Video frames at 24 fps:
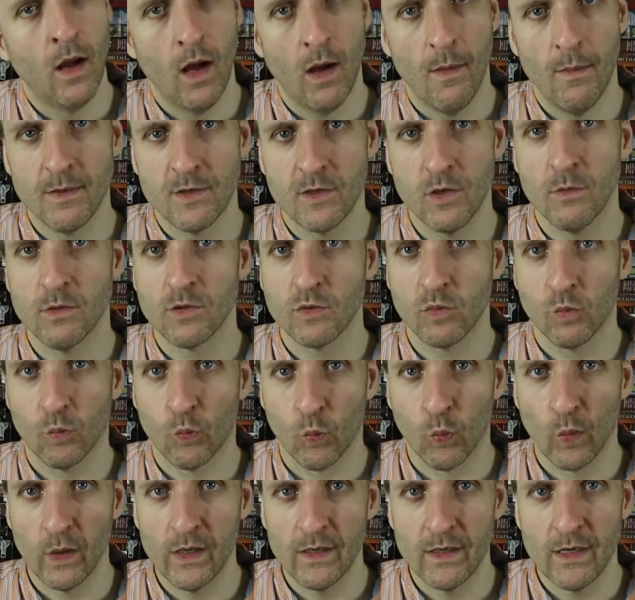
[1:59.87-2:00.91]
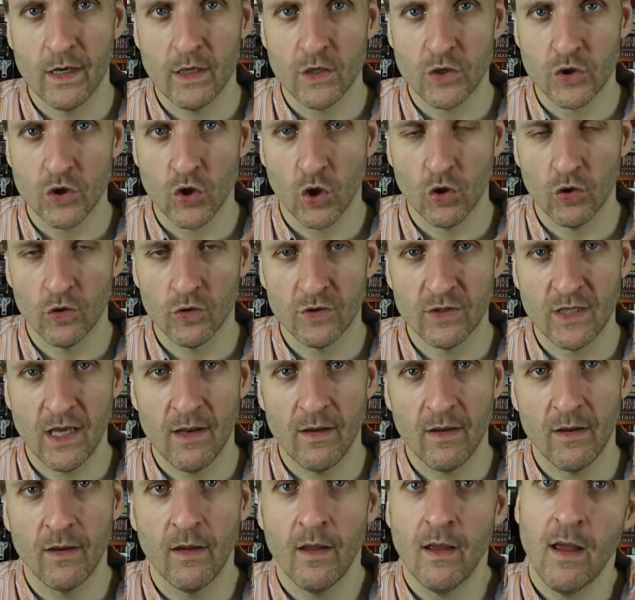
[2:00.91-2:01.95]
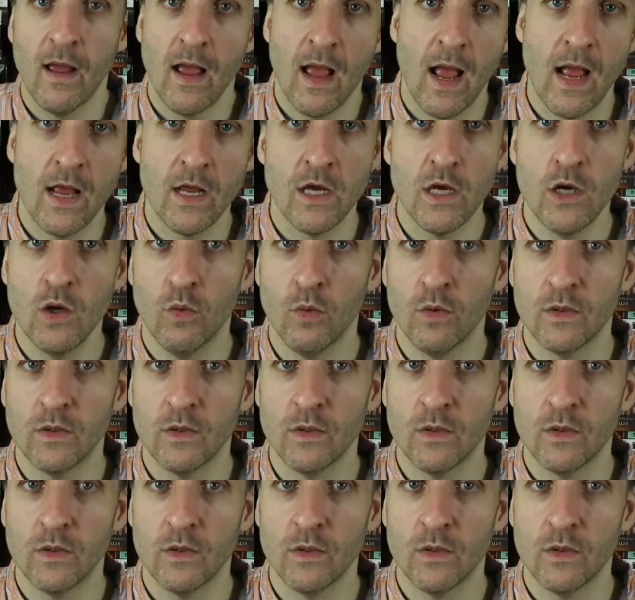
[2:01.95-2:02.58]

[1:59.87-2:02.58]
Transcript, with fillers: Um, it's almost written in a journal setting. And you